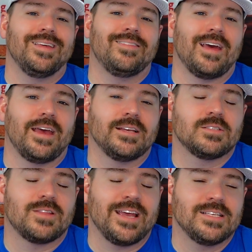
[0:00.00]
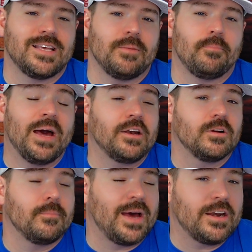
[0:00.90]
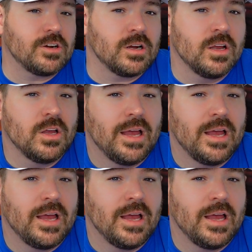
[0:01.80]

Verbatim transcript: things, things get better and better.